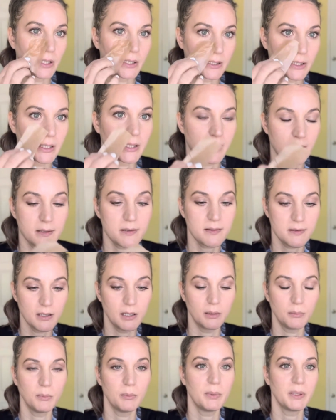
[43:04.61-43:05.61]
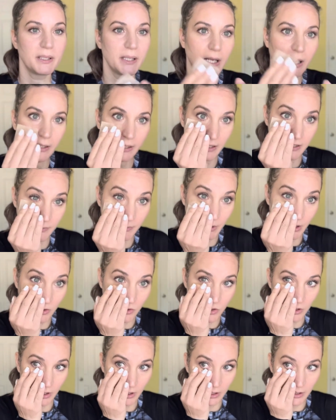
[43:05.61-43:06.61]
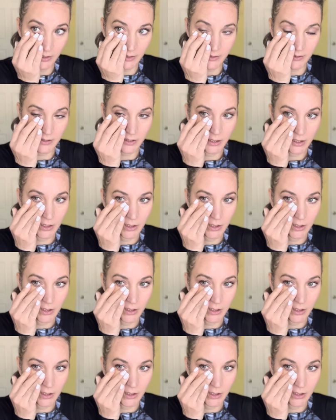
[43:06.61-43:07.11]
There is some, but not as much as